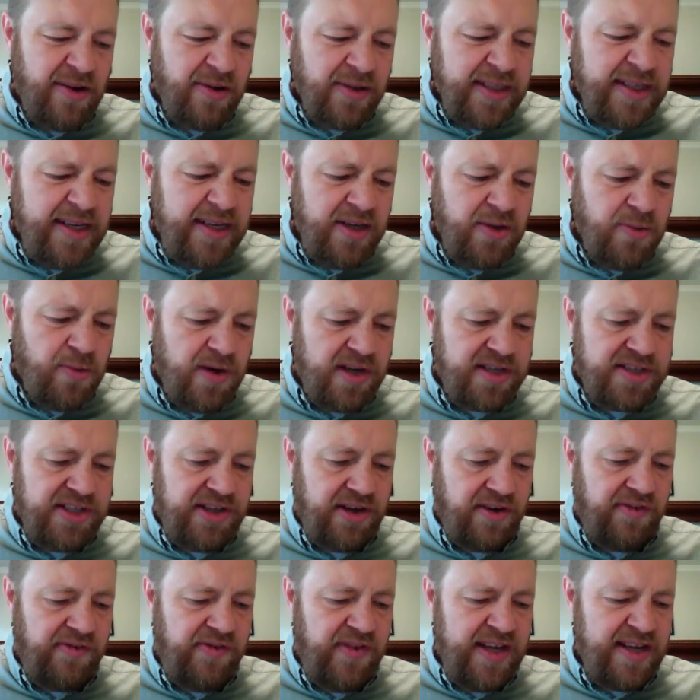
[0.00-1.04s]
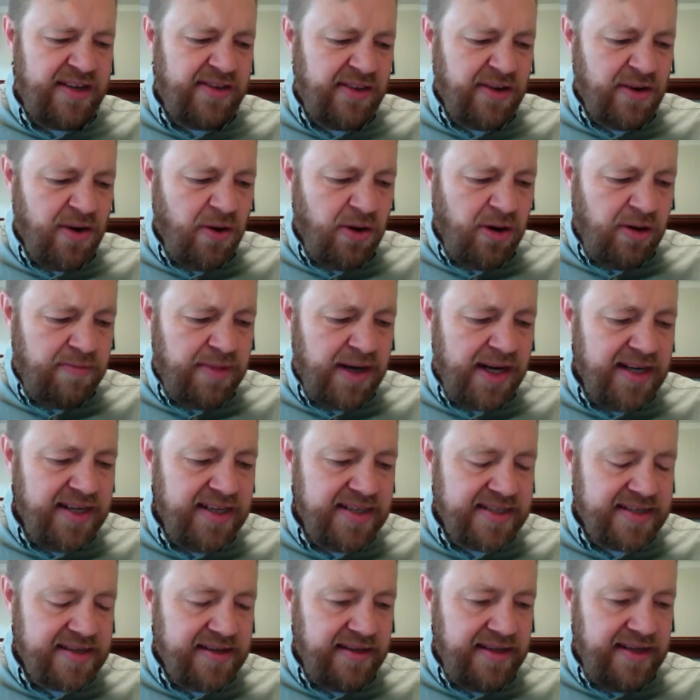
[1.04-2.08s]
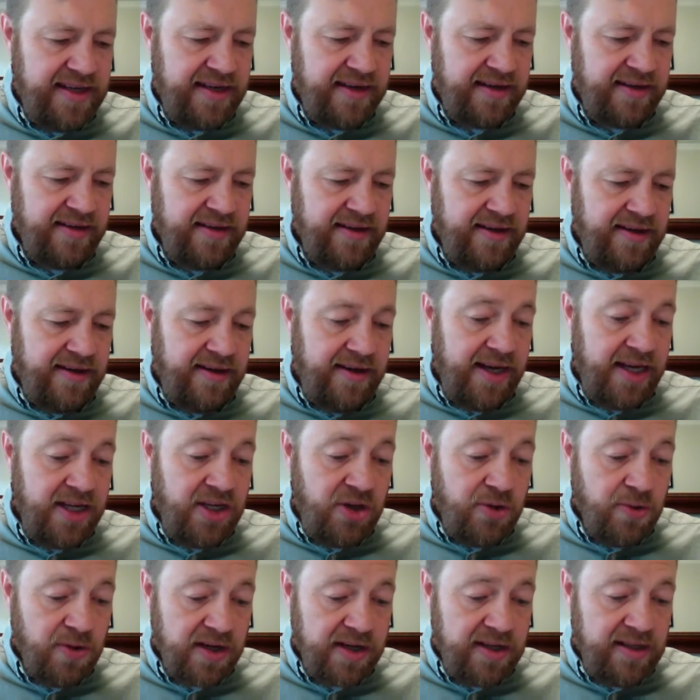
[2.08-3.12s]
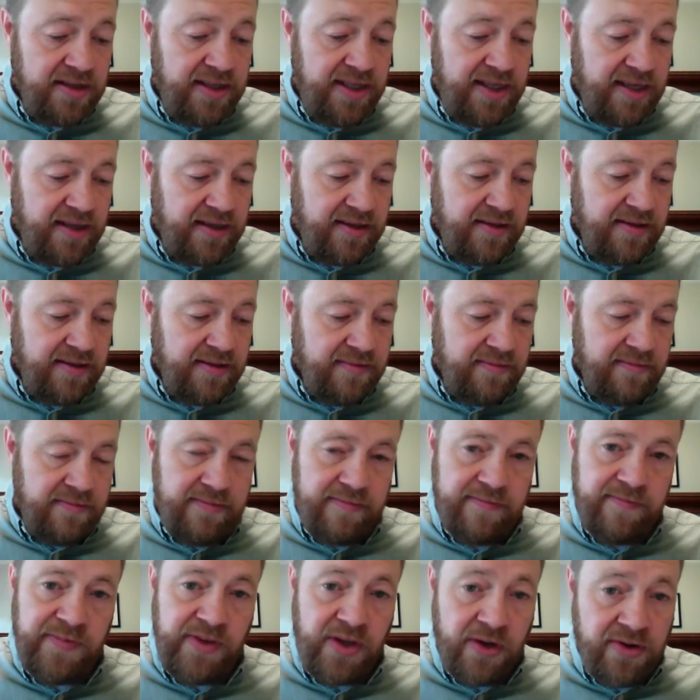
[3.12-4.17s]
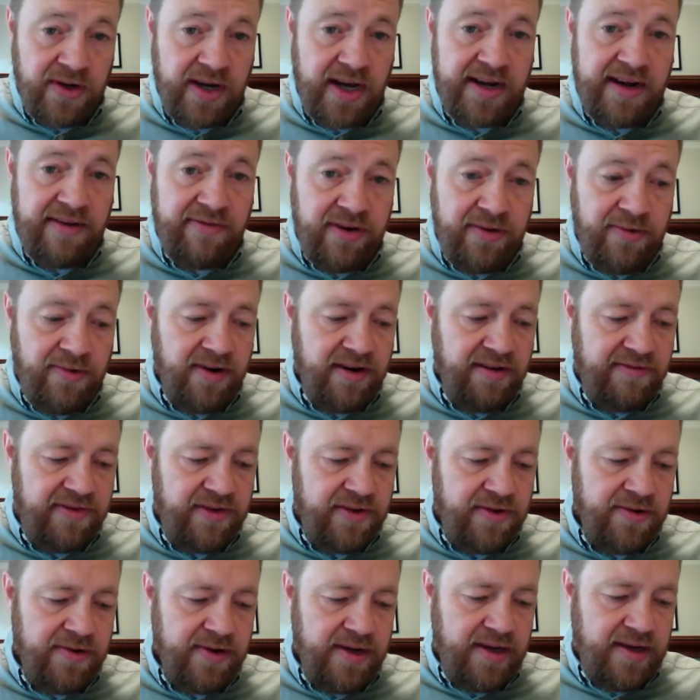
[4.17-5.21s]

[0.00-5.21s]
only need to wash their feet. Their whole body is clean, and you are clean, though not every one of you."